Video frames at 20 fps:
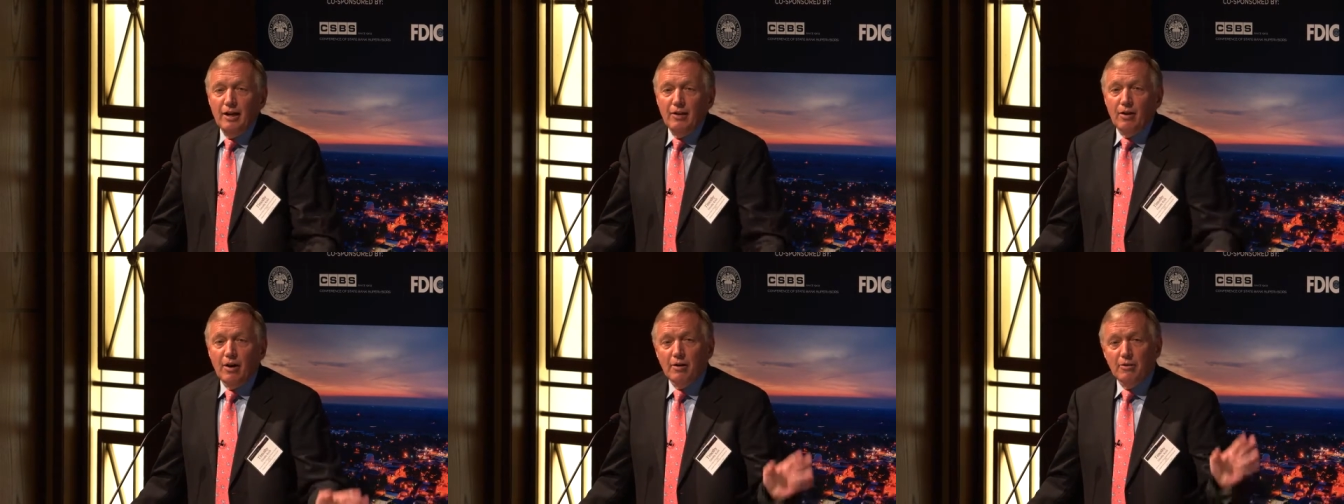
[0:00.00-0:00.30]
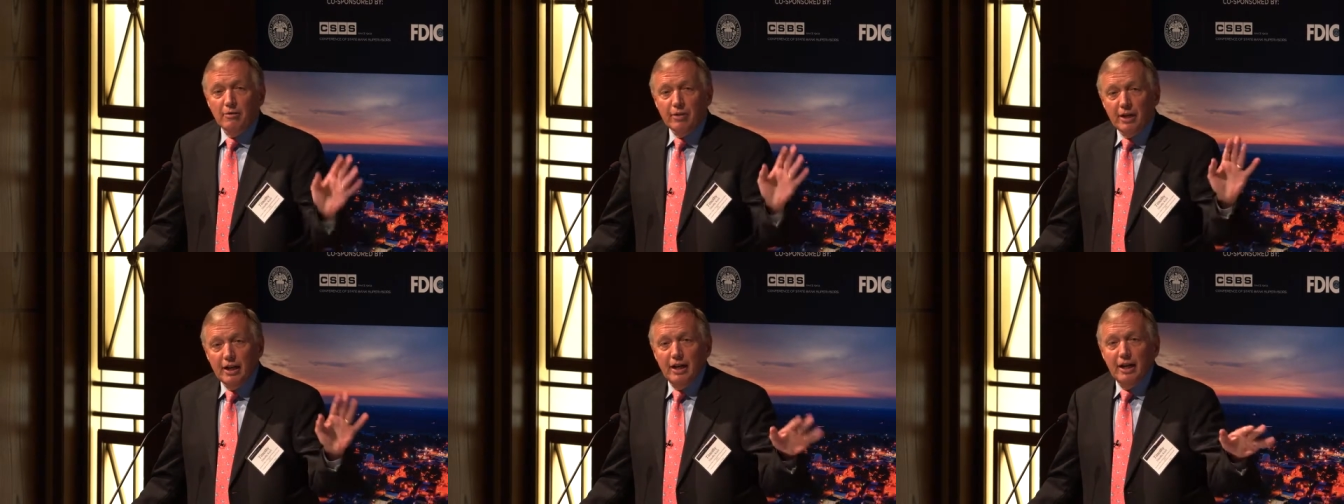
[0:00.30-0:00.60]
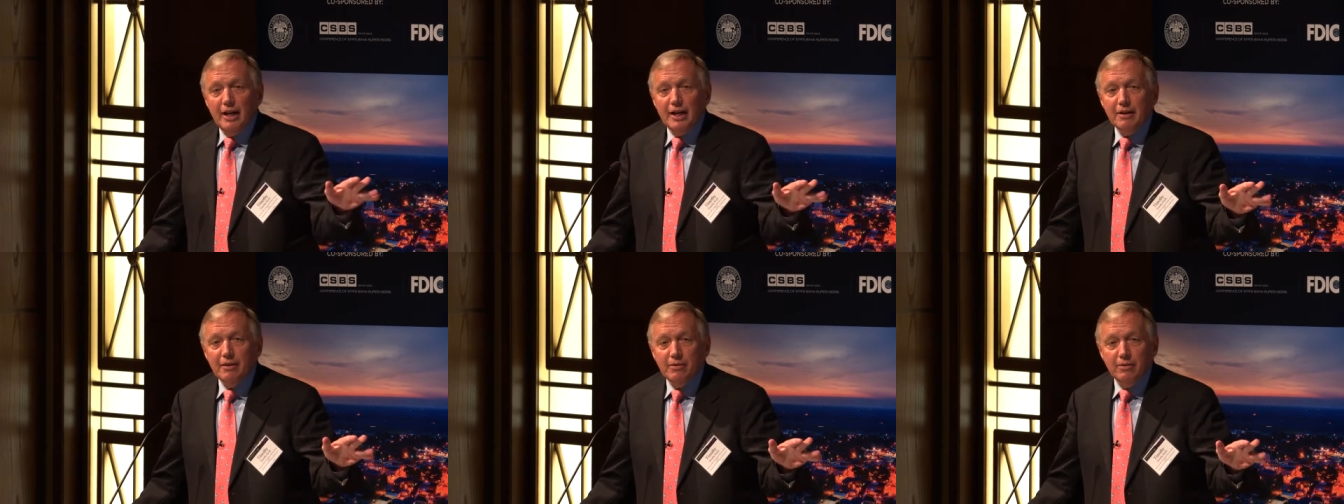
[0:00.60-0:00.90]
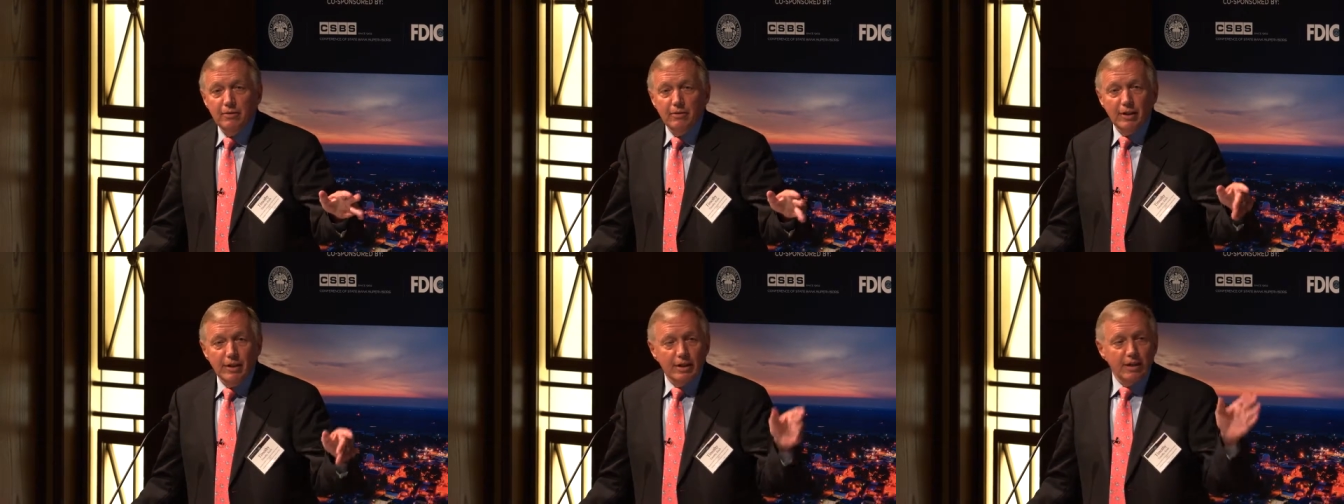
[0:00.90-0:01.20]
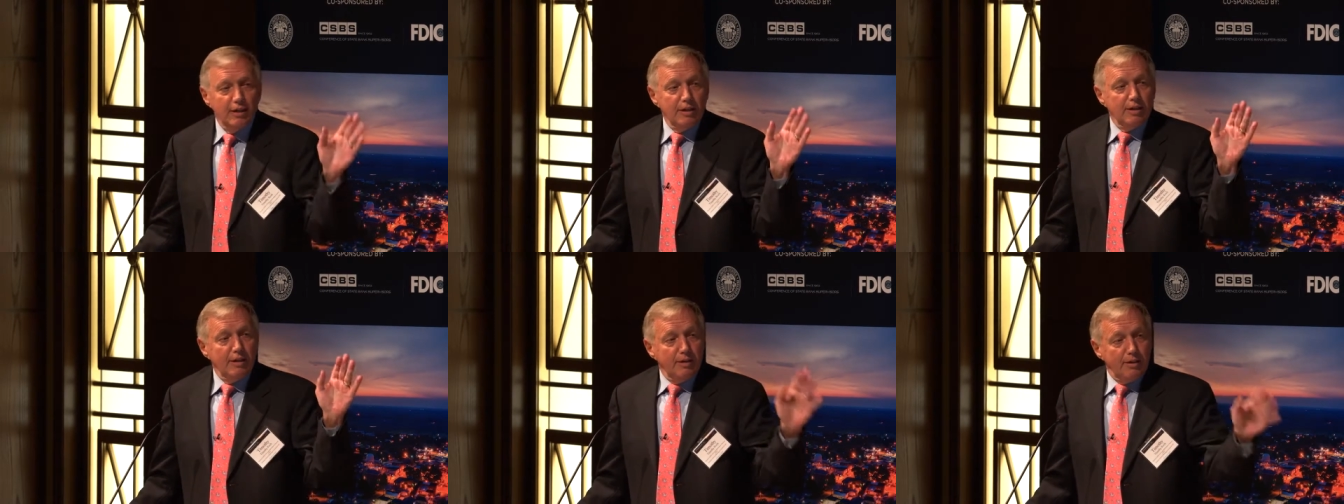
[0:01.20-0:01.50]
Now, I really like what
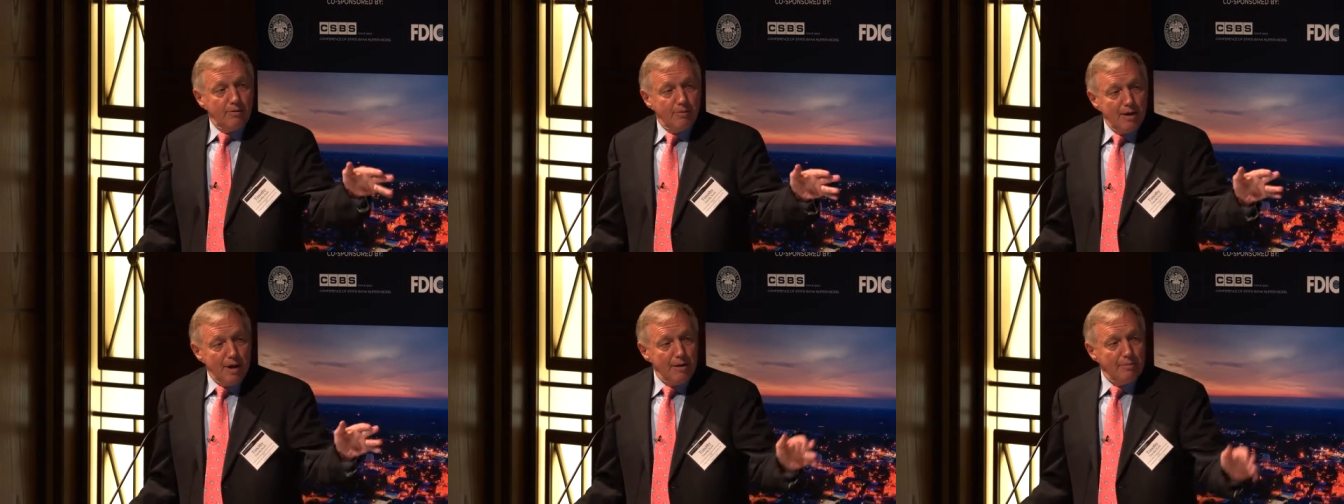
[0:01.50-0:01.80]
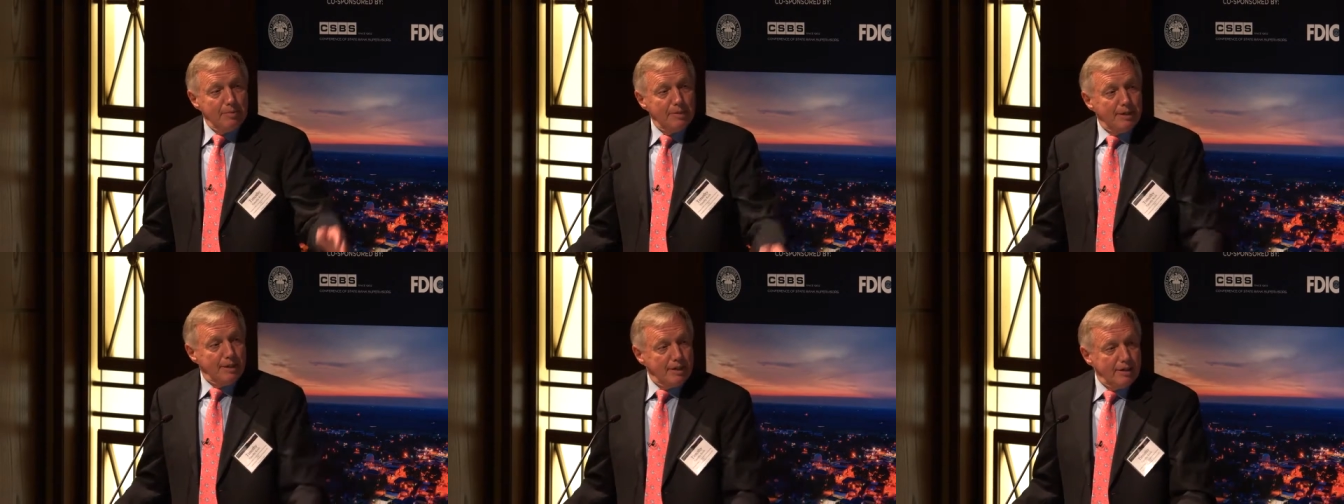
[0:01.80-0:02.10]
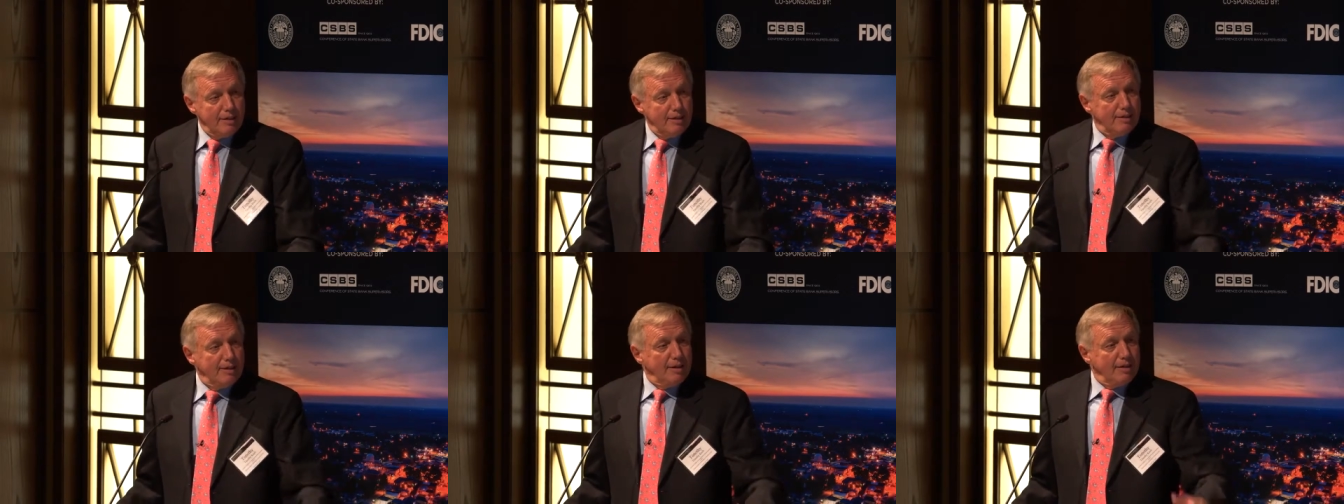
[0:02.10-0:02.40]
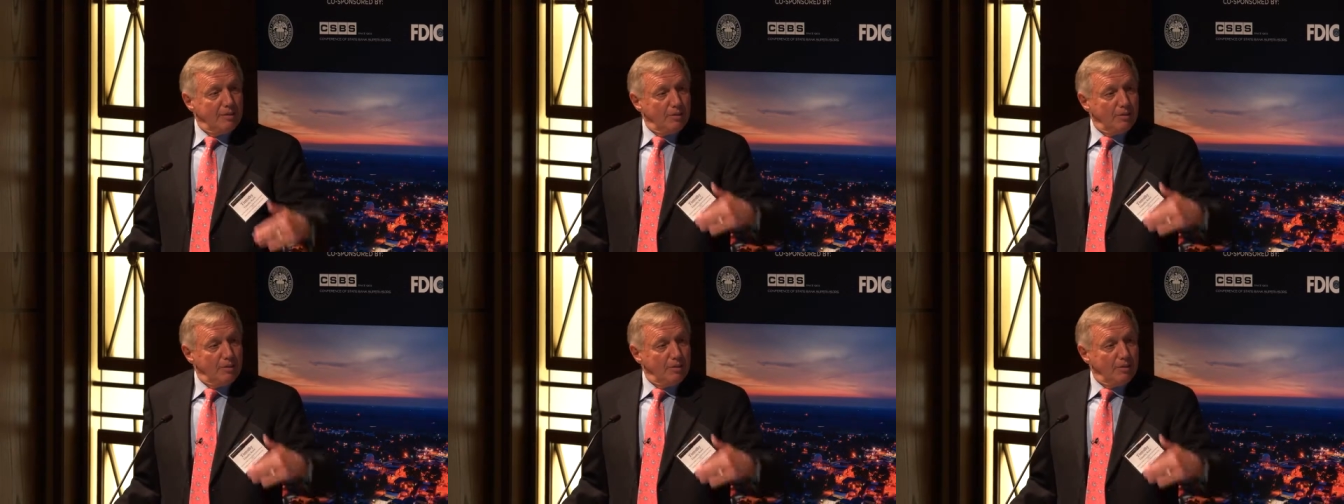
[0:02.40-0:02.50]
Ram did